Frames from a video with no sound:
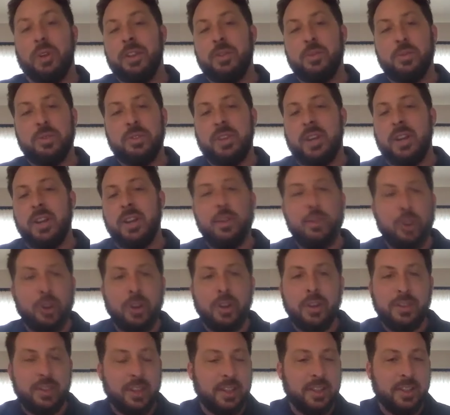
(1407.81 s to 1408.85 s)
This was done in
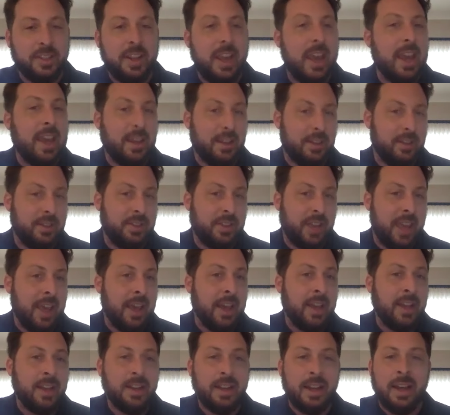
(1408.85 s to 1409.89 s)
36 days,
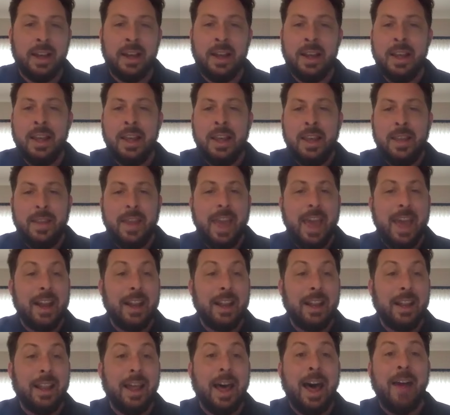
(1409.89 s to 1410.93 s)
and uh, they had
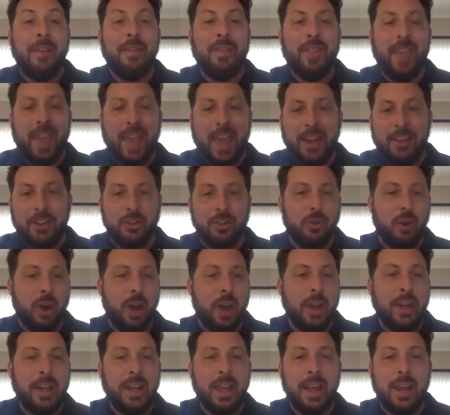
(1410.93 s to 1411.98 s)
a lot they had to
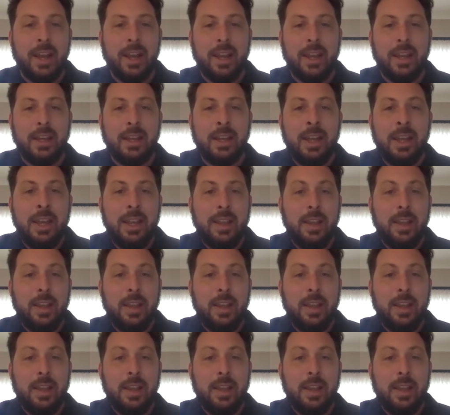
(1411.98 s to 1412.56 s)
try and get in.